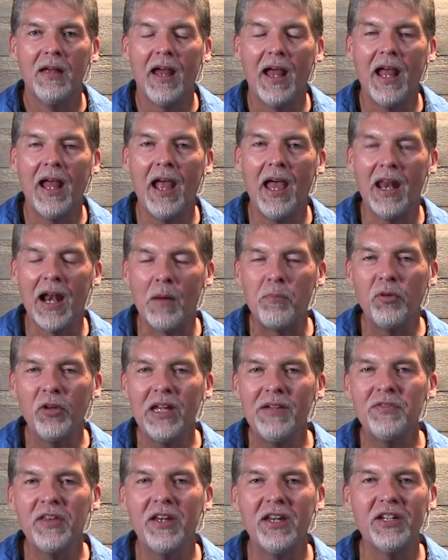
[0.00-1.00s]
And, and I
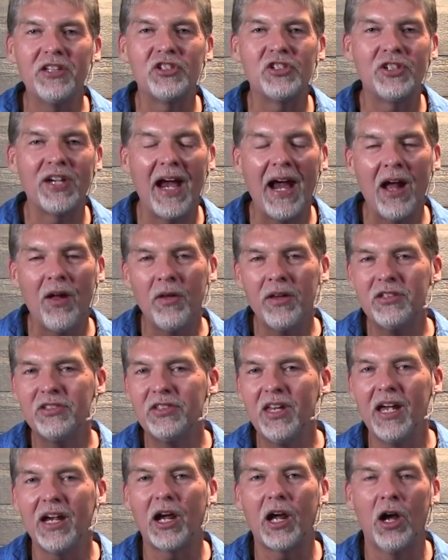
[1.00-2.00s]
believe that the challenge
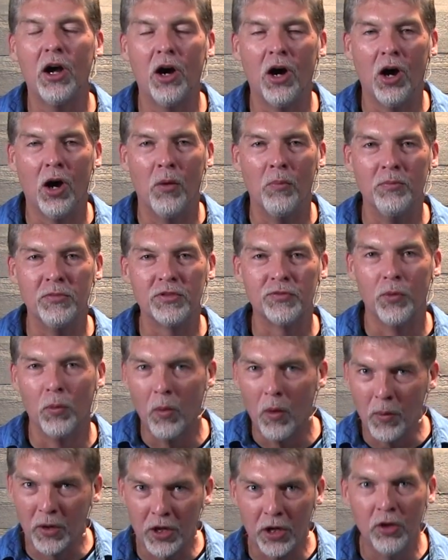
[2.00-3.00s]
that comes from
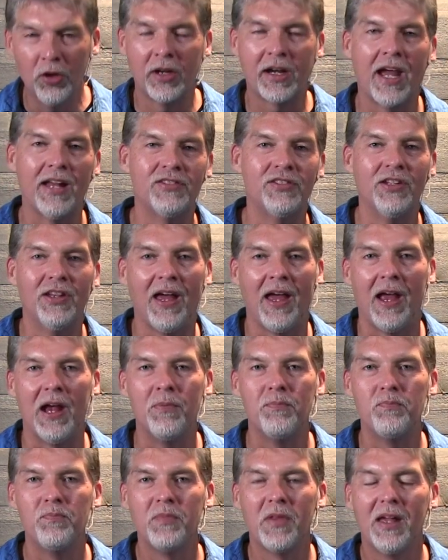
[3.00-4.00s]
what we're going to look at today
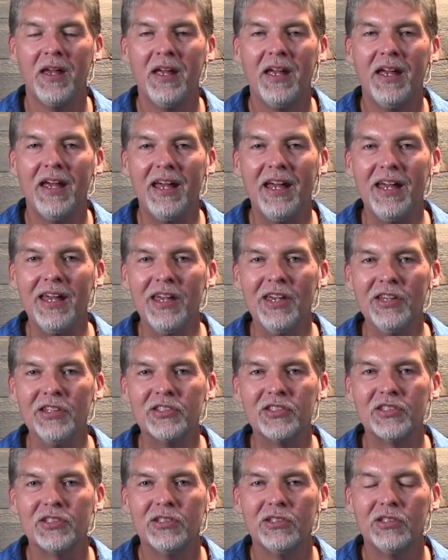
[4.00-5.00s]

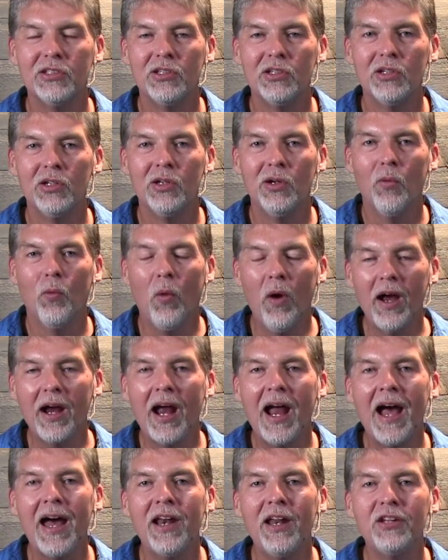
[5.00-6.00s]
is what
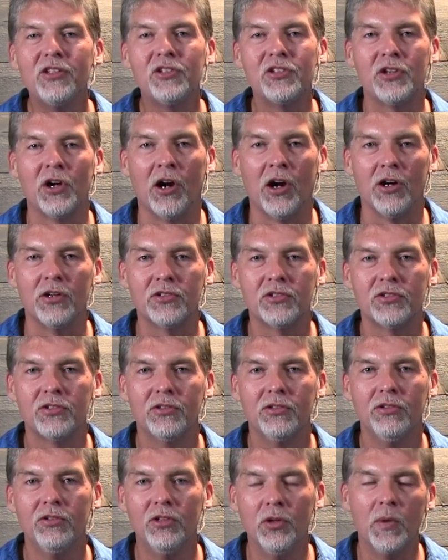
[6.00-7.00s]
kind of church
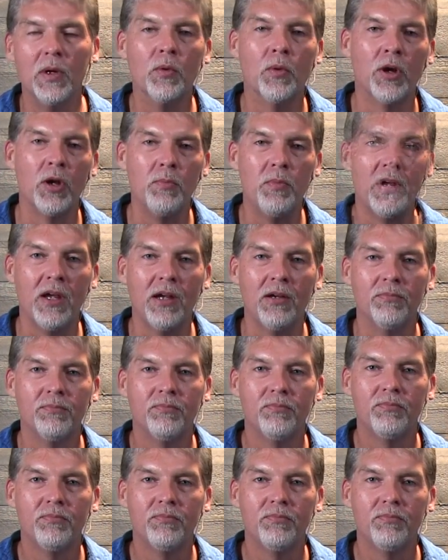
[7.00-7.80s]
do we want to be?